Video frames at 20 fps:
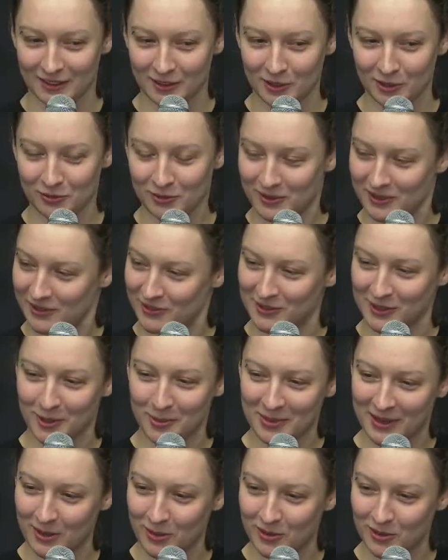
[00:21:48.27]
go for the star
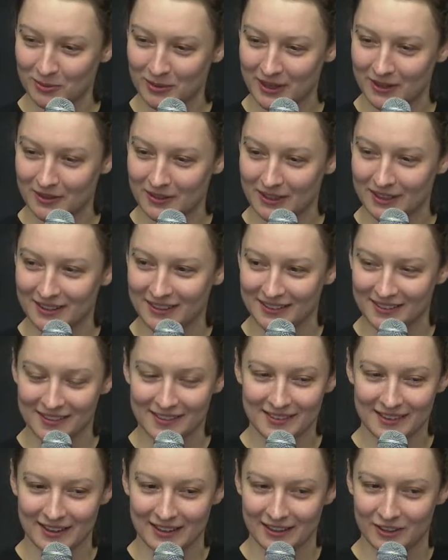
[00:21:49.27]
power route and
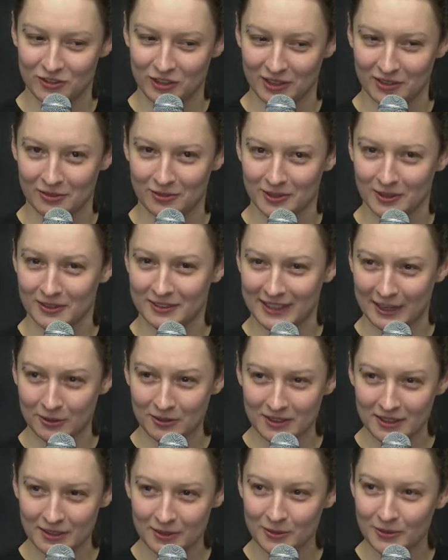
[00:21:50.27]
say Jennifer
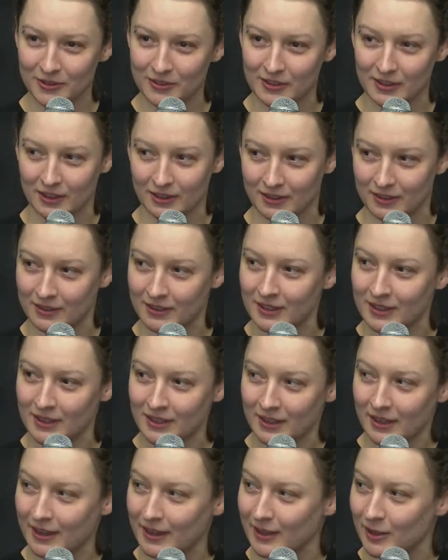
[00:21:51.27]
Doudna, who's the
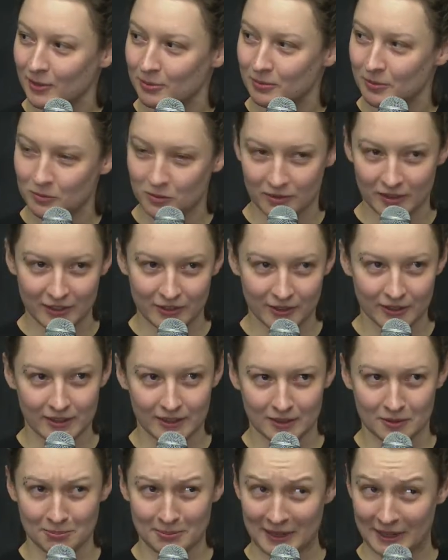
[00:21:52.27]
professor
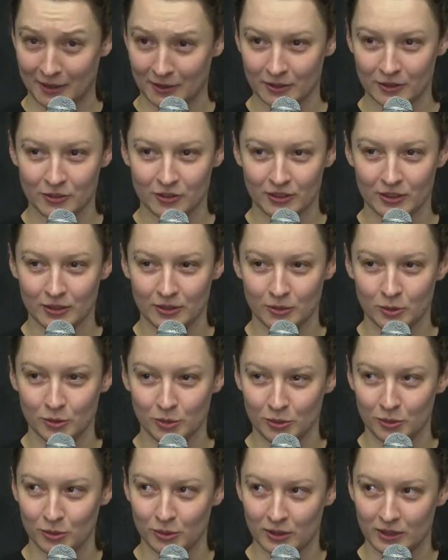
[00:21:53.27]
in biology
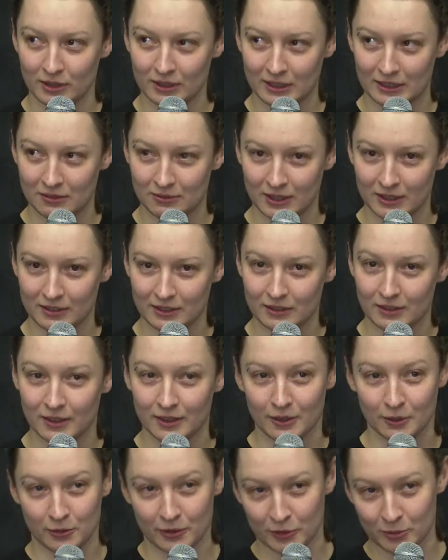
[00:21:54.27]
who invented the
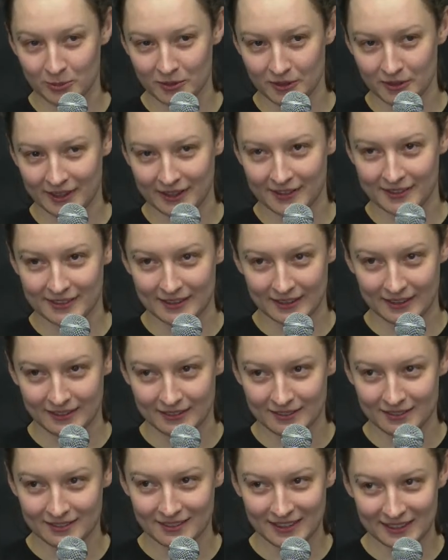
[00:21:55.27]

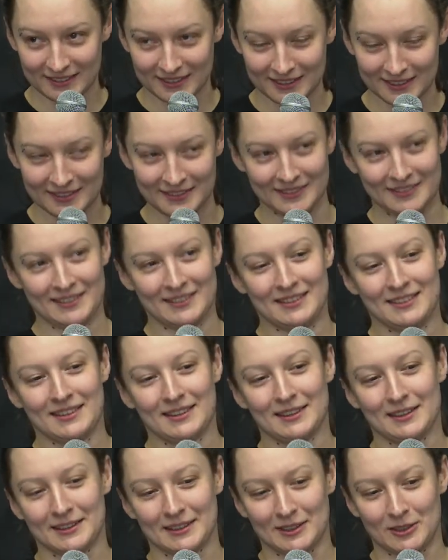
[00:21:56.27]
CRISPR-Cas9 technique
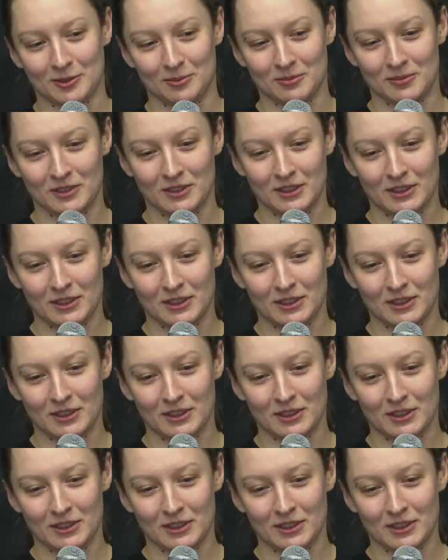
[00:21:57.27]
for